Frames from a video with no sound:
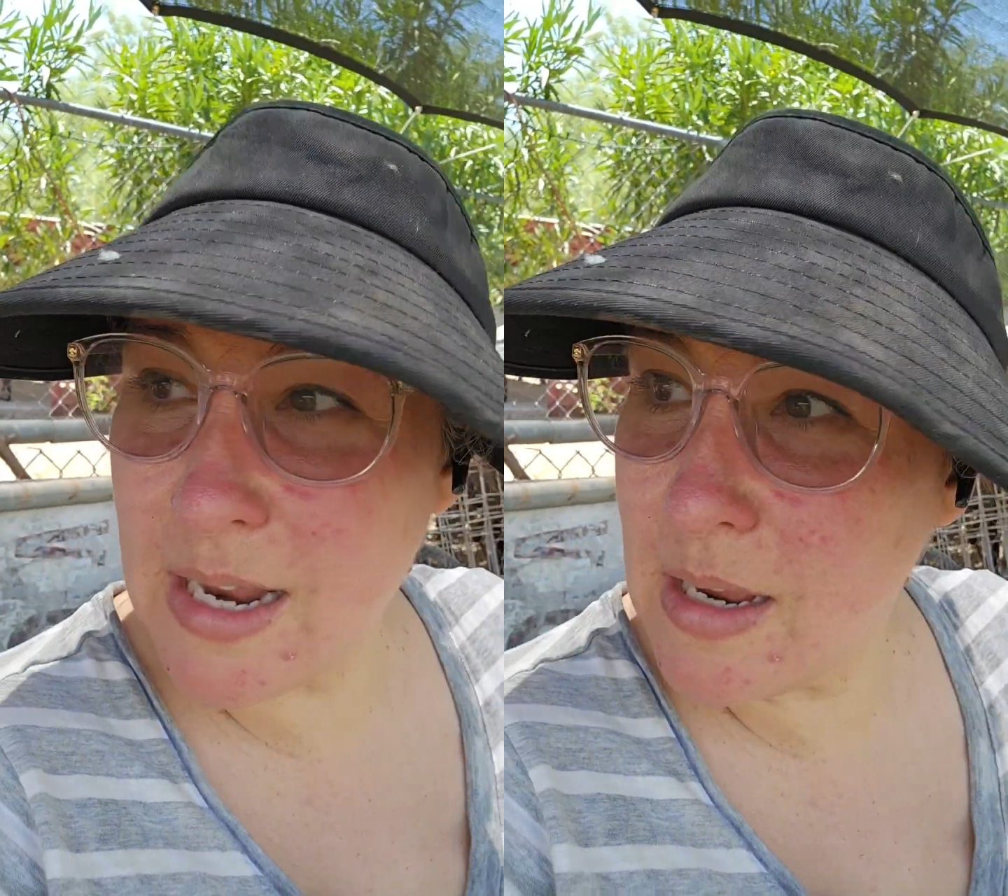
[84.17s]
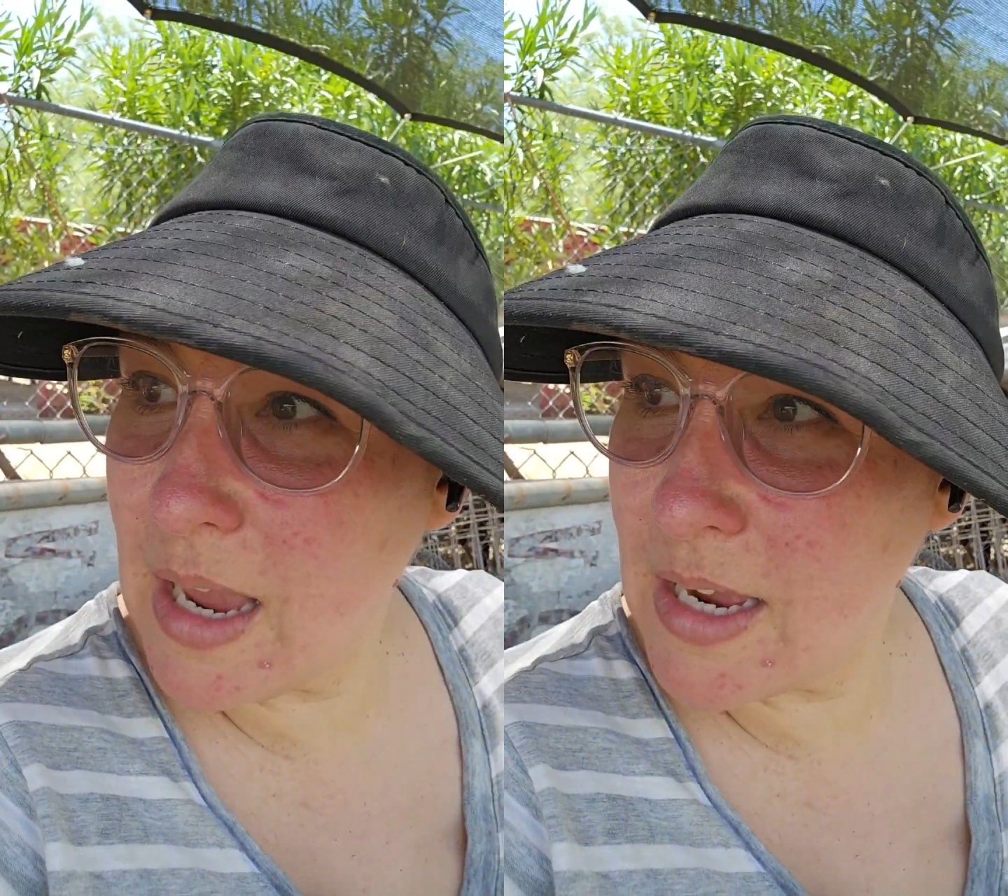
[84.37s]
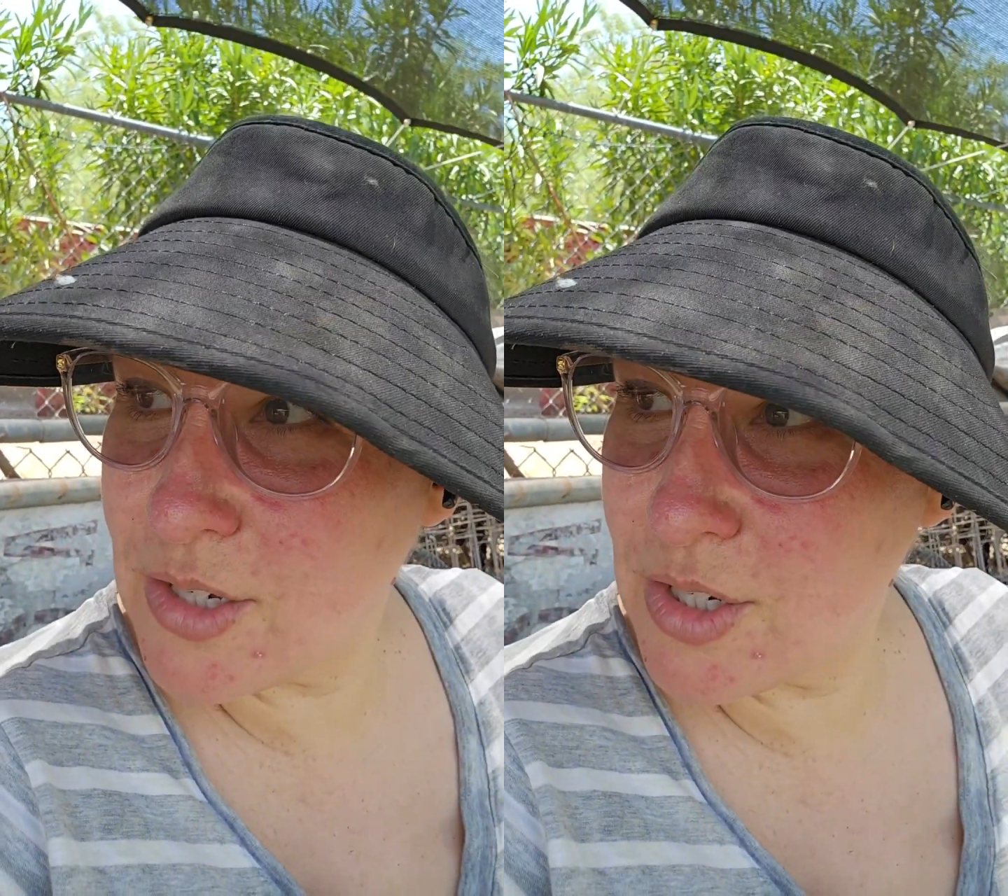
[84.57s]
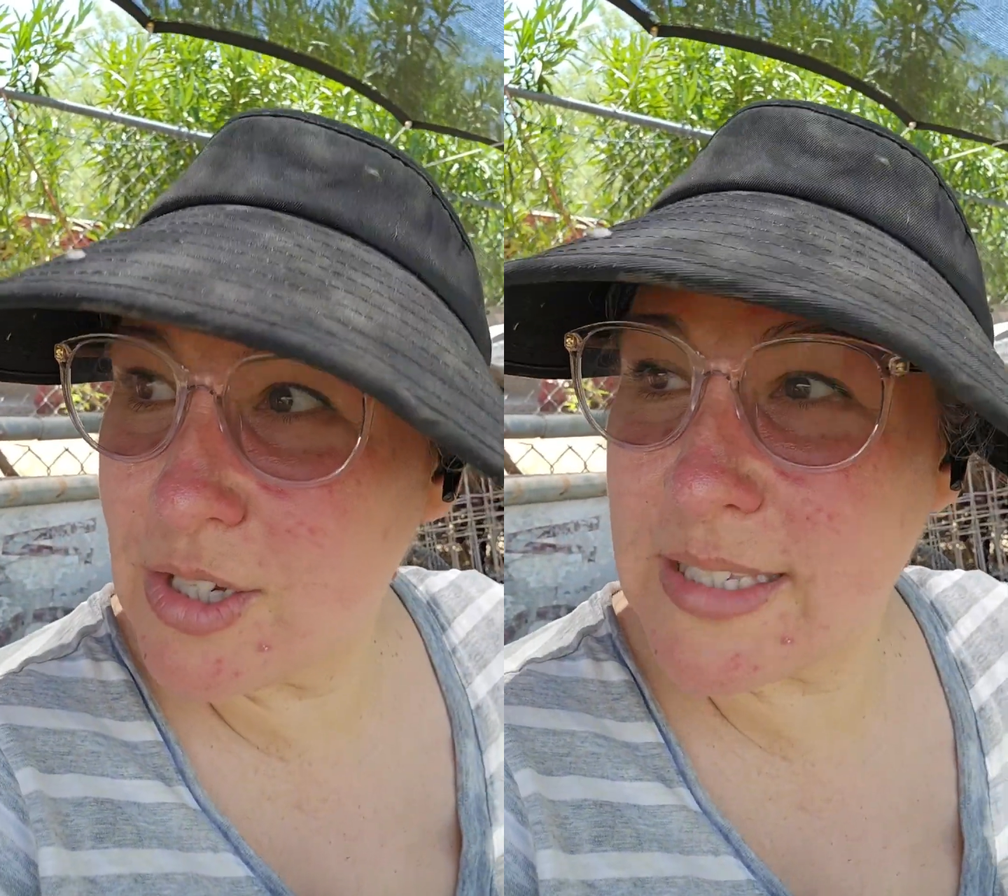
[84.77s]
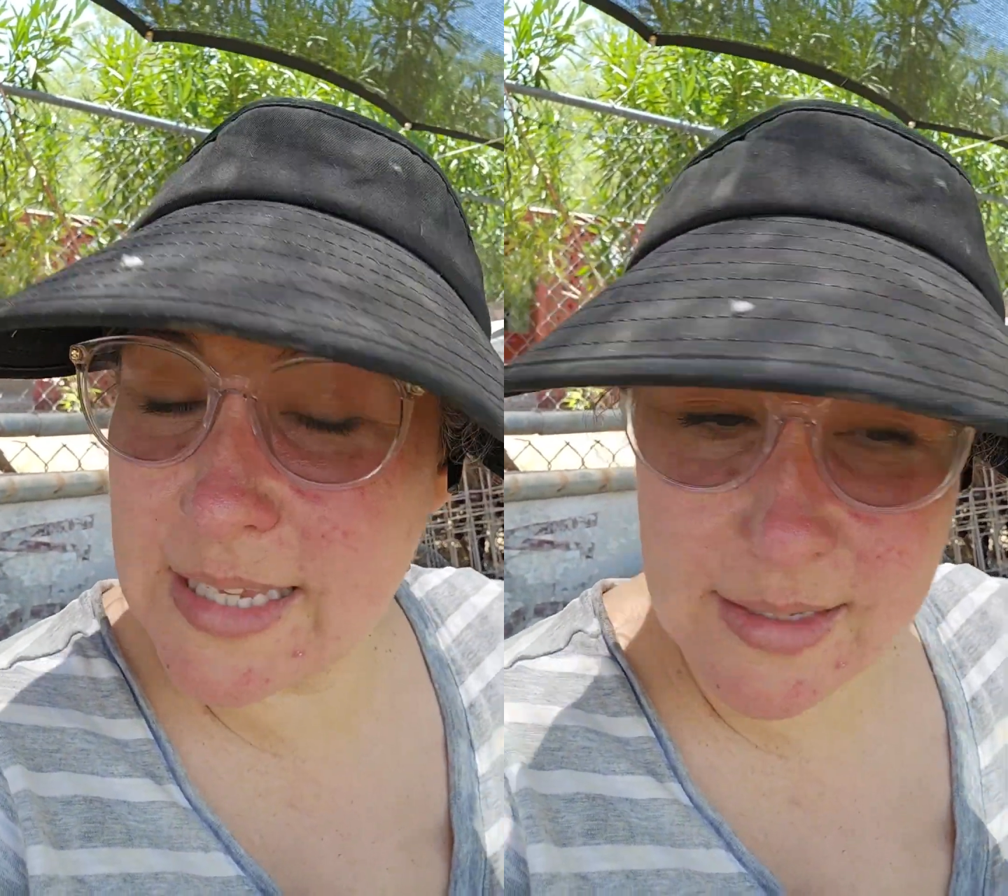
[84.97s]
I should
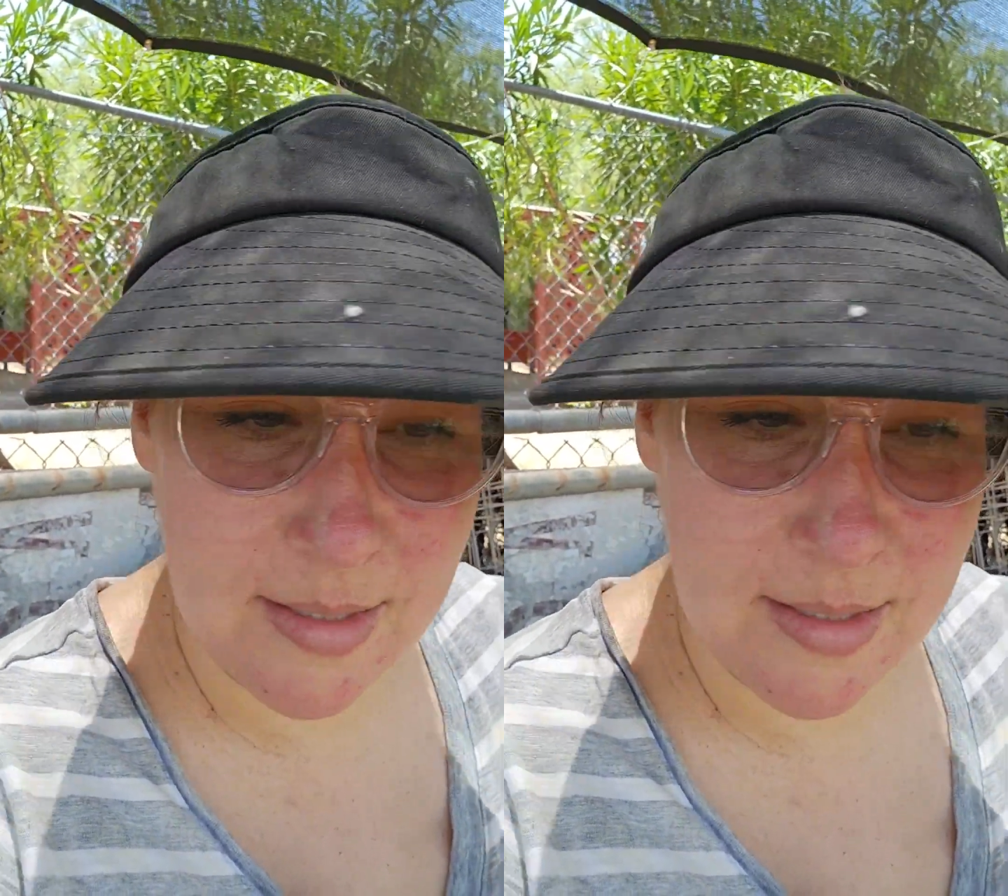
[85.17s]
just get